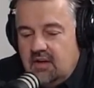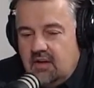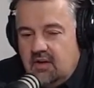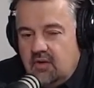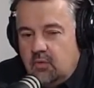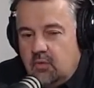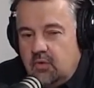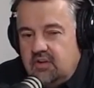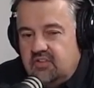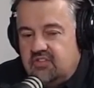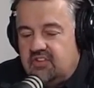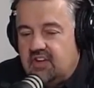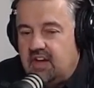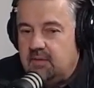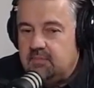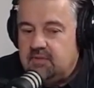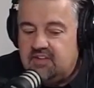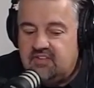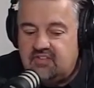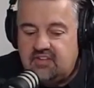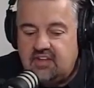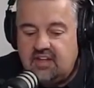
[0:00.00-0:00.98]
What does
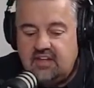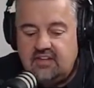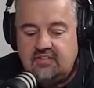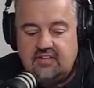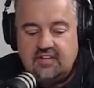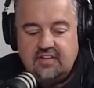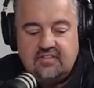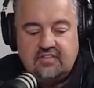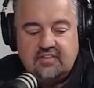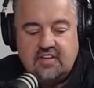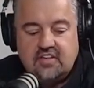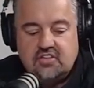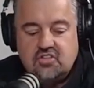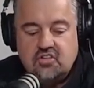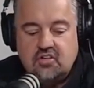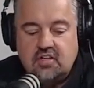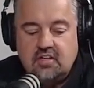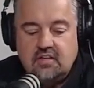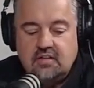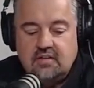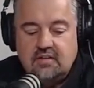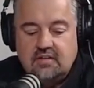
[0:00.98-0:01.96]
Simon says? He said, you
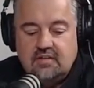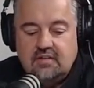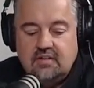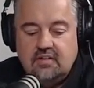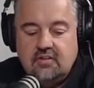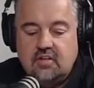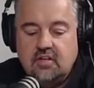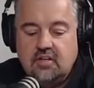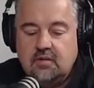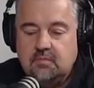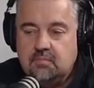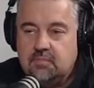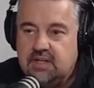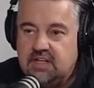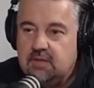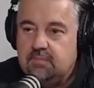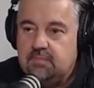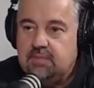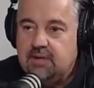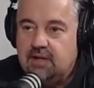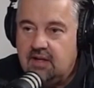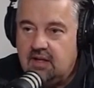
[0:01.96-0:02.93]
can
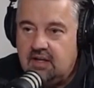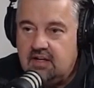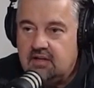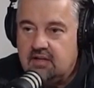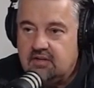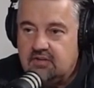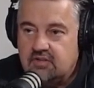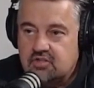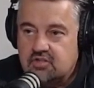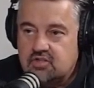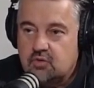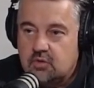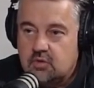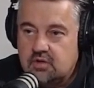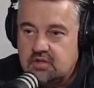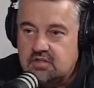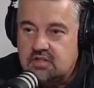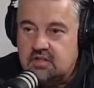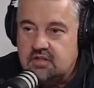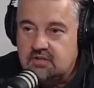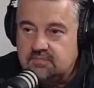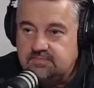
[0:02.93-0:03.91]
manipulate on the short
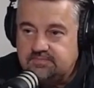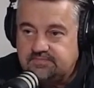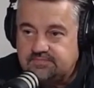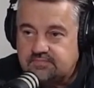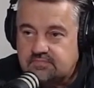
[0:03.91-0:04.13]
term,